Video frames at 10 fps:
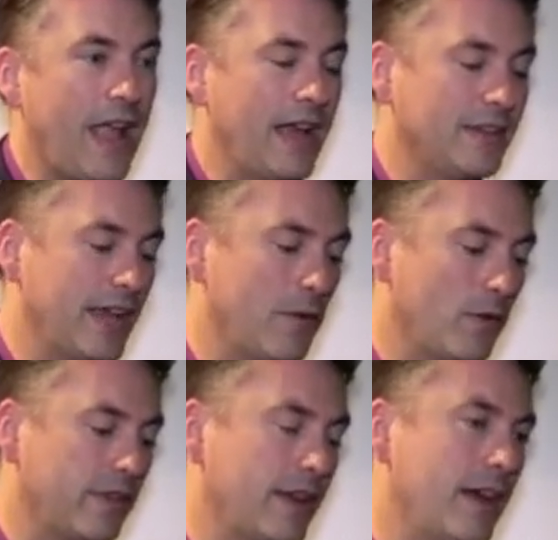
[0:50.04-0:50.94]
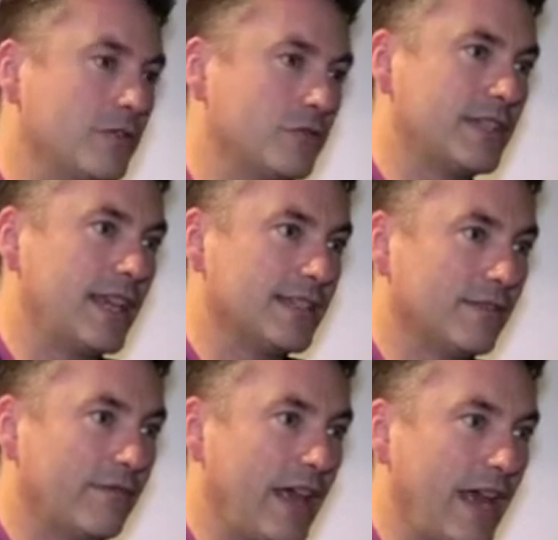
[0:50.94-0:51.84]
and yet within 100 days
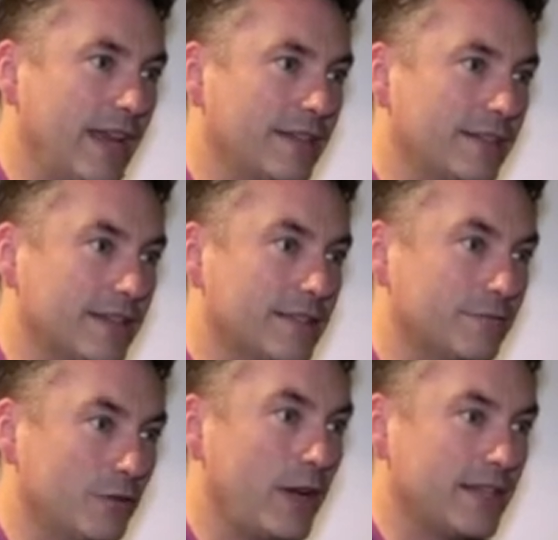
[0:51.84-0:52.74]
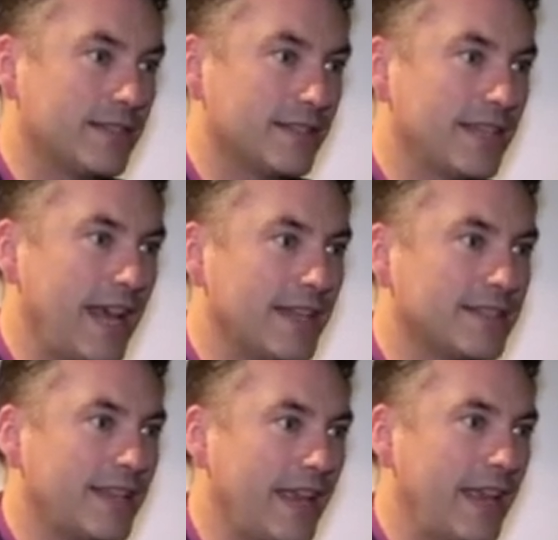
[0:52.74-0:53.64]
of that, this great
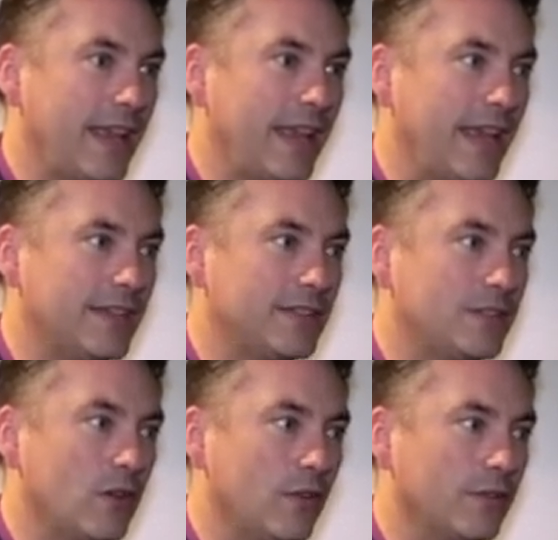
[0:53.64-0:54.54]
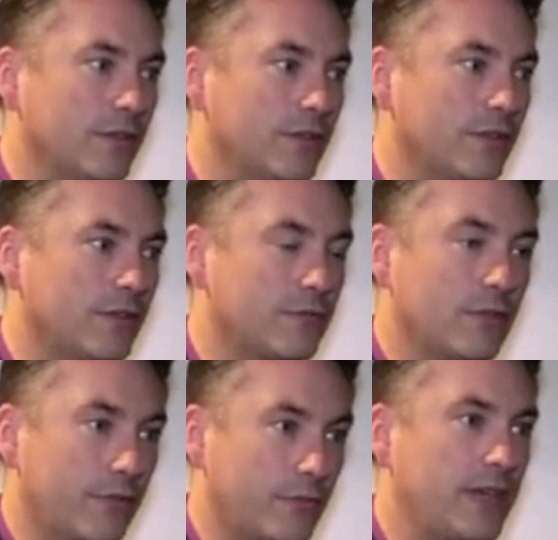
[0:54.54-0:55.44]
success, he'd gone
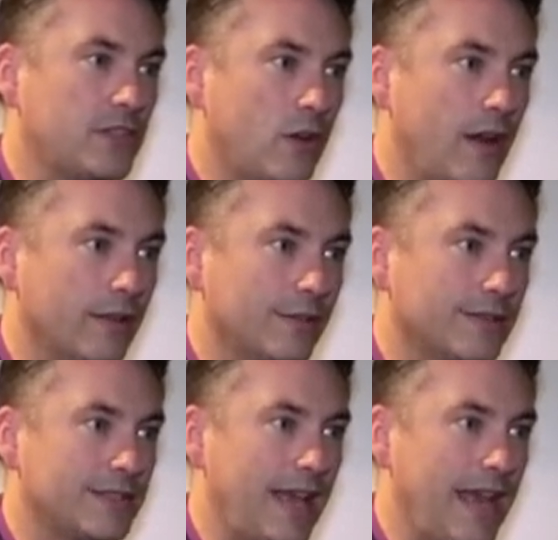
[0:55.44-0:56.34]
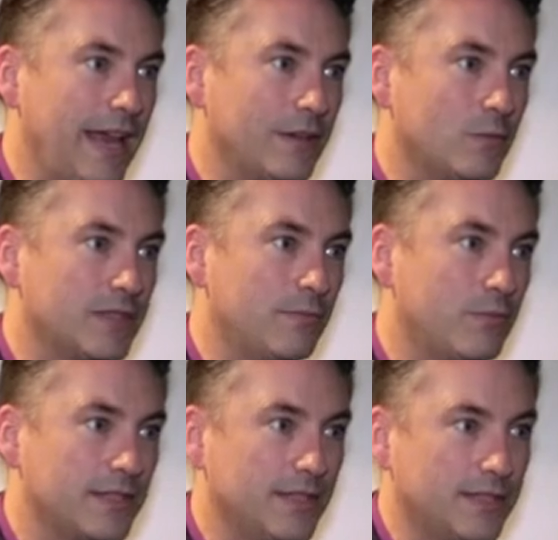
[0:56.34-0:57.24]
through 3 trials and was
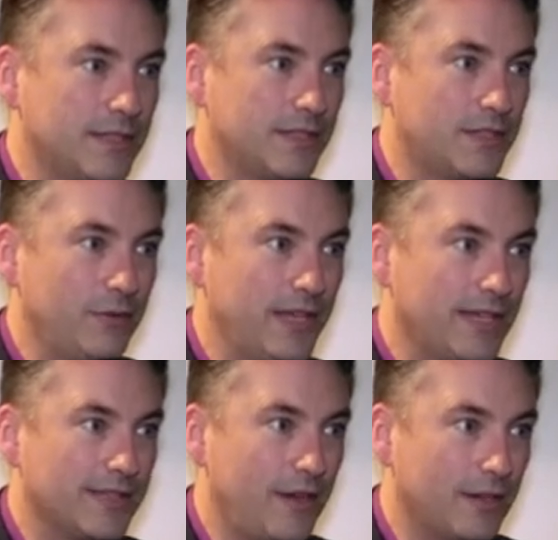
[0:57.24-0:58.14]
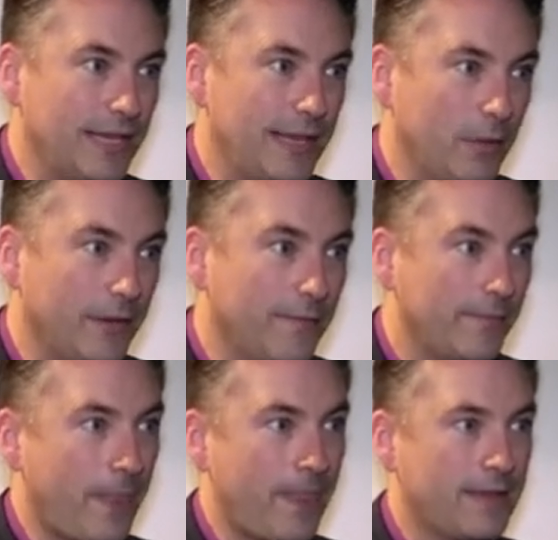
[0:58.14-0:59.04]
imprisoned to 2 years hard labour.
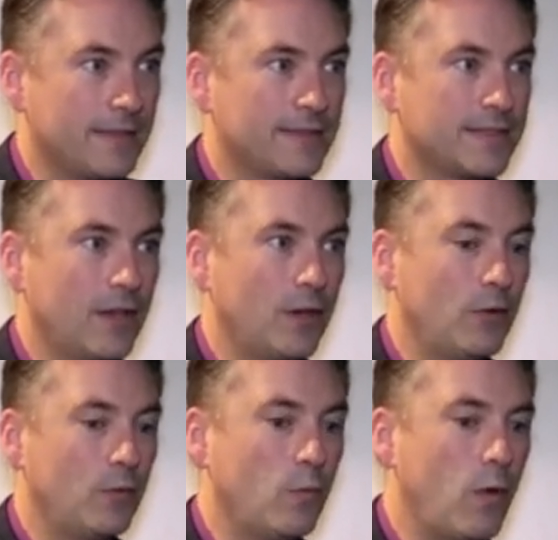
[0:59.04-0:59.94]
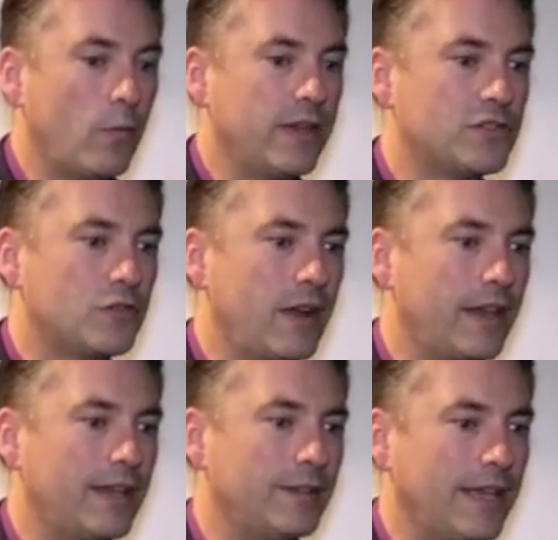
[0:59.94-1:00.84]
So what we
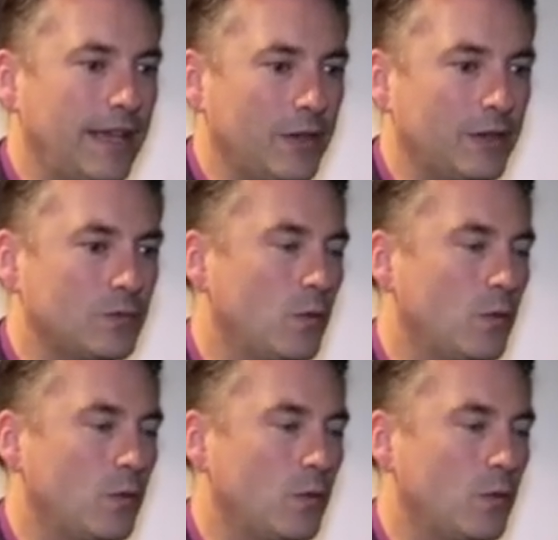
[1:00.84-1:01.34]
try and